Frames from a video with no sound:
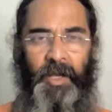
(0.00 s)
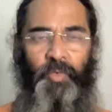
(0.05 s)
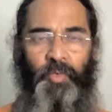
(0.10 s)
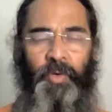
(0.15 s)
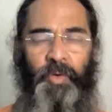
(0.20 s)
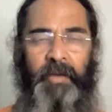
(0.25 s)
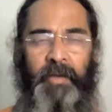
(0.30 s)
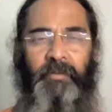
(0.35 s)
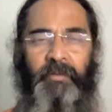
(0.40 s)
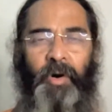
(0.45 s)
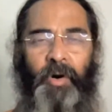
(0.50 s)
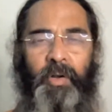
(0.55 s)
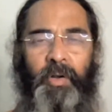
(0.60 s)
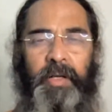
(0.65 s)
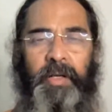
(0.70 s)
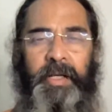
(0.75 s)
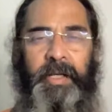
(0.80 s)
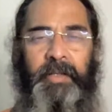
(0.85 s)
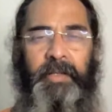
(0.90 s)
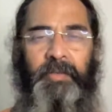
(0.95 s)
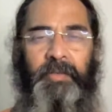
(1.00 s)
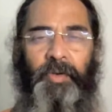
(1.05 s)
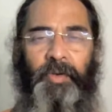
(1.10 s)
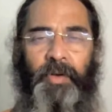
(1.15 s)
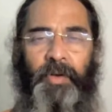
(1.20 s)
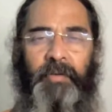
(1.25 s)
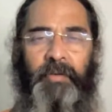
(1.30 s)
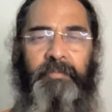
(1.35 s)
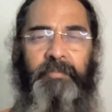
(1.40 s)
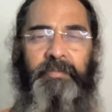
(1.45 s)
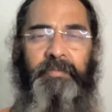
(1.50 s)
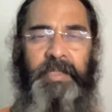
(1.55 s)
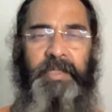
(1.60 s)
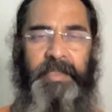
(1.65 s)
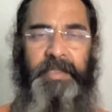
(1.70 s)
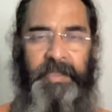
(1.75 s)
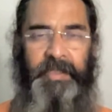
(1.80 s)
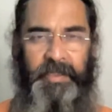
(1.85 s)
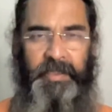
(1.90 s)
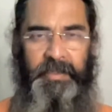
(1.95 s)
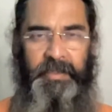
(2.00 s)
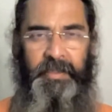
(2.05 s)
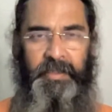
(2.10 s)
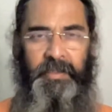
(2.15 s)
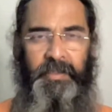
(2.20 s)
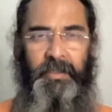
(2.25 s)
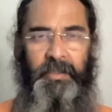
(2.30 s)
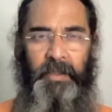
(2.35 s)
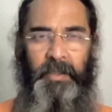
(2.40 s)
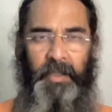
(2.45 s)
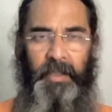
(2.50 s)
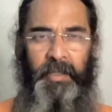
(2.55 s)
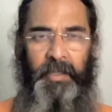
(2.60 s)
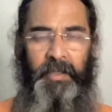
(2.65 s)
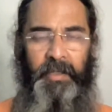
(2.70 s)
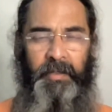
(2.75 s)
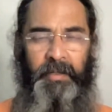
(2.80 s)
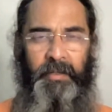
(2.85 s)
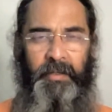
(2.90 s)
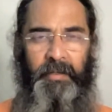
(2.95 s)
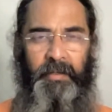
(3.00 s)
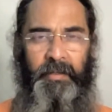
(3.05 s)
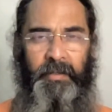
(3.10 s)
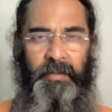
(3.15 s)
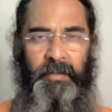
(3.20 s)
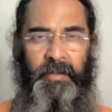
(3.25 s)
We have already sort of discussed this earlier,